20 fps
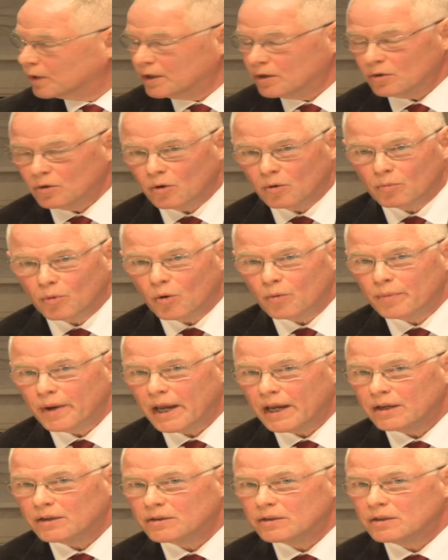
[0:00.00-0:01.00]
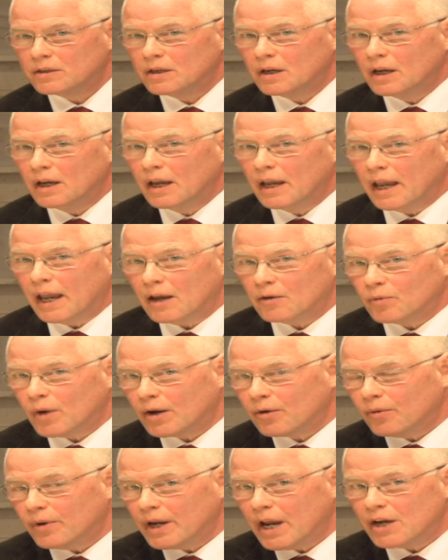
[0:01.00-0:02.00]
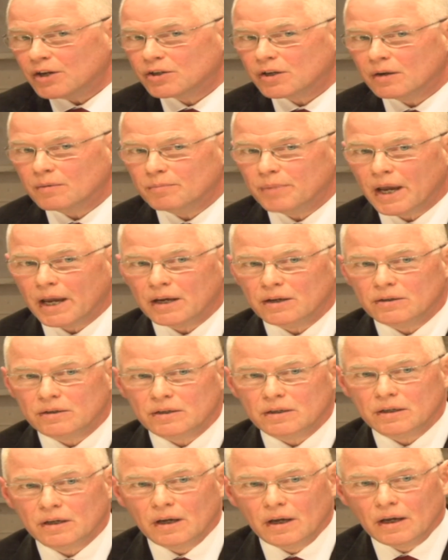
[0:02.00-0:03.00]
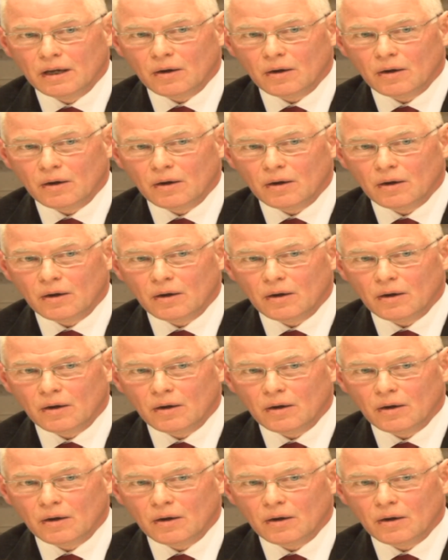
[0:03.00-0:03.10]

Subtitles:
renewable-based and recreation-based